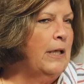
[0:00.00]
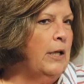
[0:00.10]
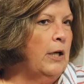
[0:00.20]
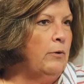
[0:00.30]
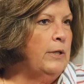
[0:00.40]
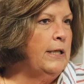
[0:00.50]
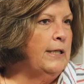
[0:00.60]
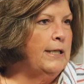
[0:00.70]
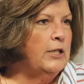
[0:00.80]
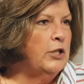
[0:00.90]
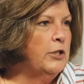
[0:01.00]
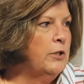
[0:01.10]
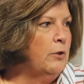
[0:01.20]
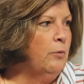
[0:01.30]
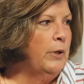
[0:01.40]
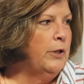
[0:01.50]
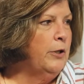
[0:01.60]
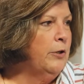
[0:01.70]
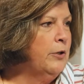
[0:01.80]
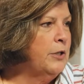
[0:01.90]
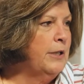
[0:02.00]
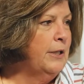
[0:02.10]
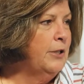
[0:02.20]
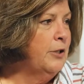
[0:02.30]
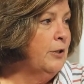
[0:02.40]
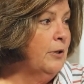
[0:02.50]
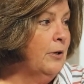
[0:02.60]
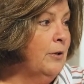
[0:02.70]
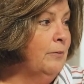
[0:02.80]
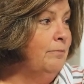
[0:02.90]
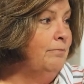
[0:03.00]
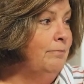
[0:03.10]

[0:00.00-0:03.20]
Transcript: you know, dig ditches or whether you're a senator or